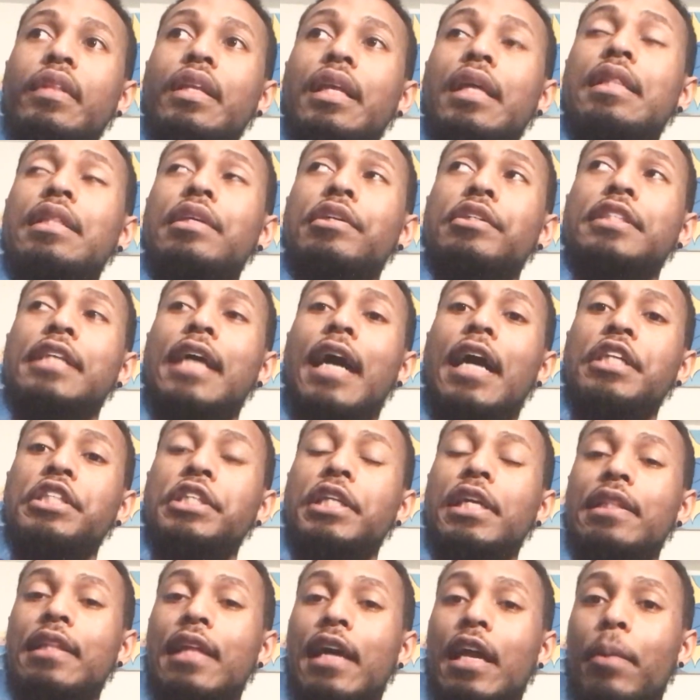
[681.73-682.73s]
And there's
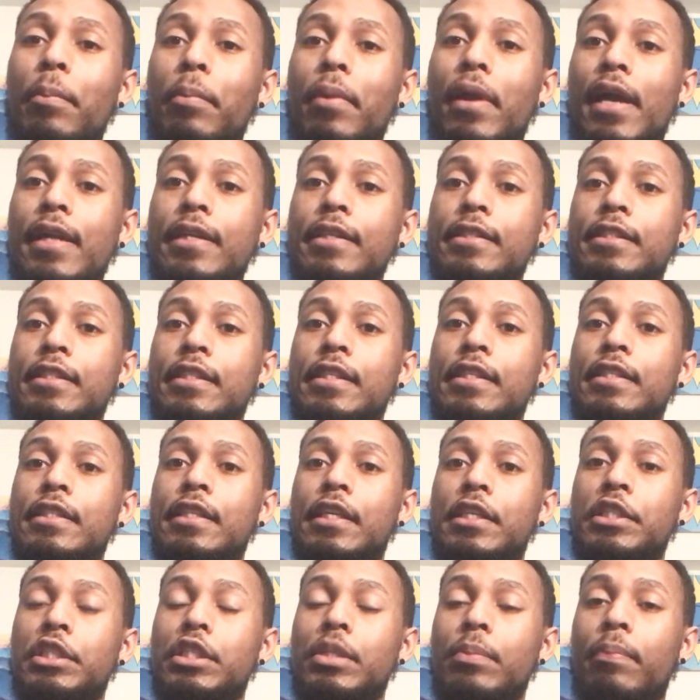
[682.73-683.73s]
actually a lot of practices
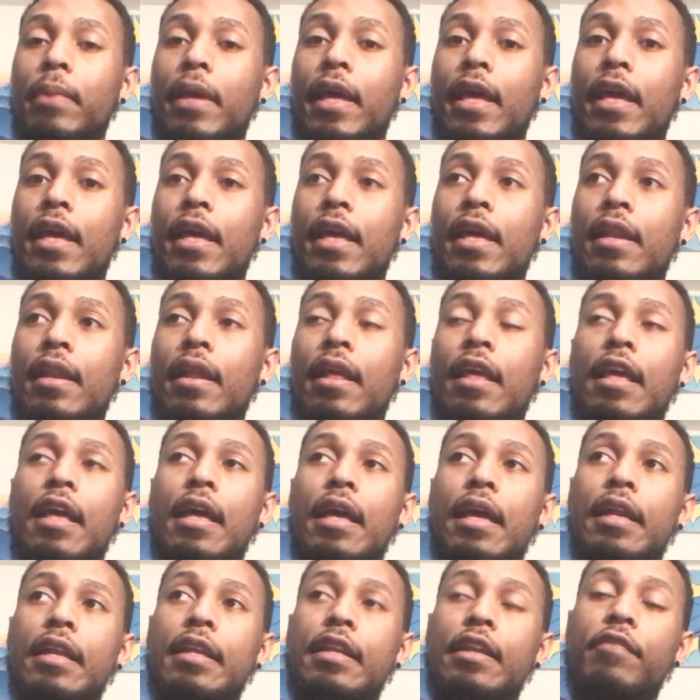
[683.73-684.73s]
in Japan
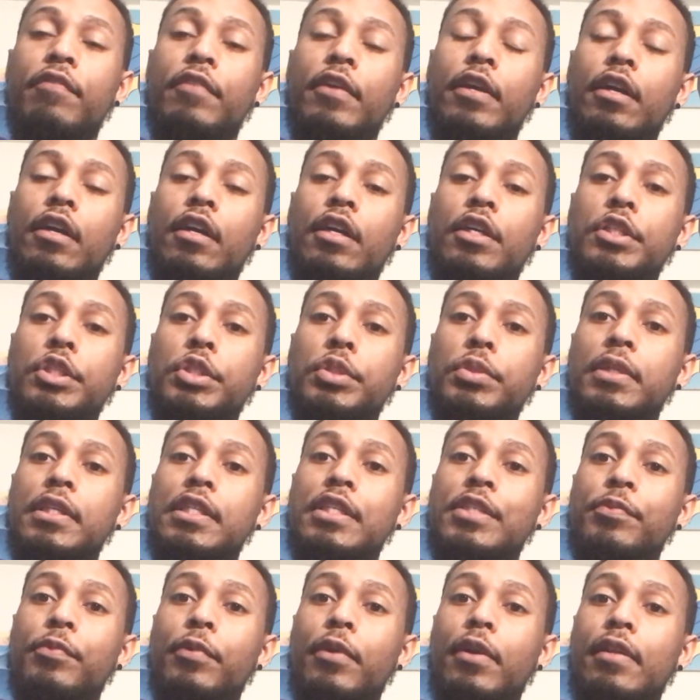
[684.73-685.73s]
and different
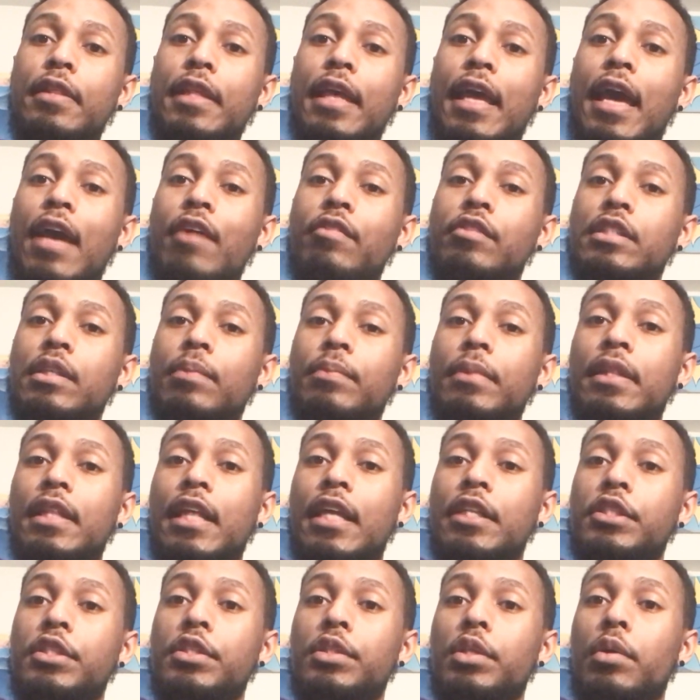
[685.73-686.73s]
countries where they have something
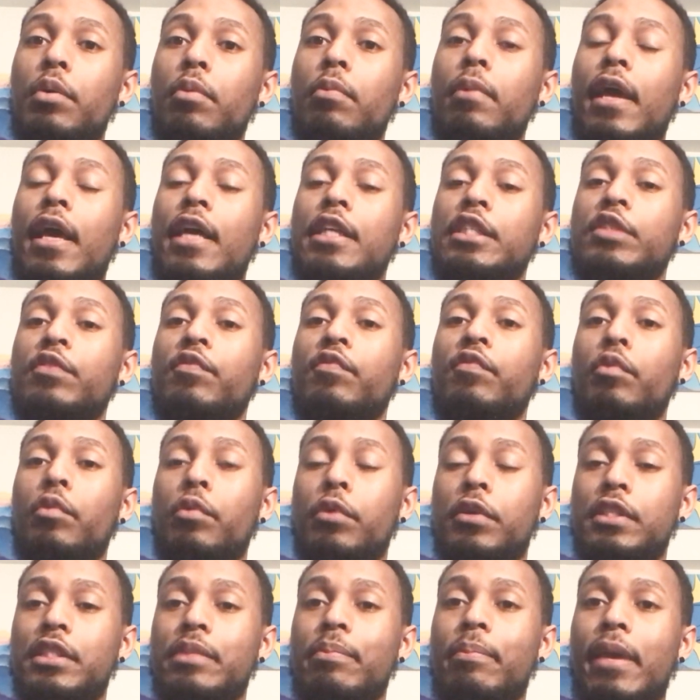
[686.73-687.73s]
that's known as
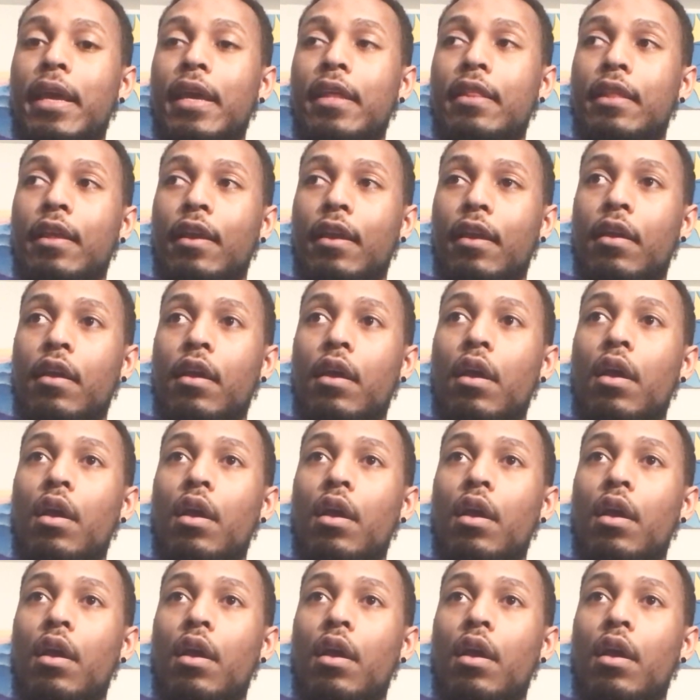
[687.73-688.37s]
forest bathing,